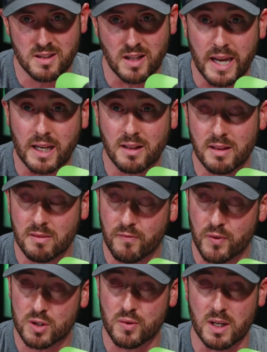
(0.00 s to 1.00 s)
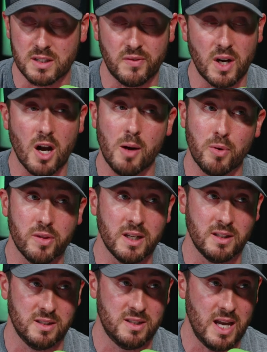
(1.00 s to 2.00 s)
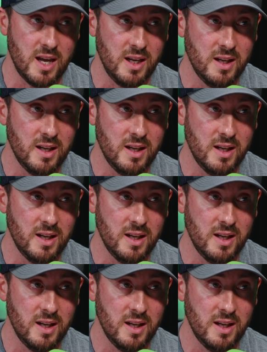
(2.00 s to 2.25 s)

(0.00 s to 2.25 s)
Like, first of all, that's a very humble thing to say,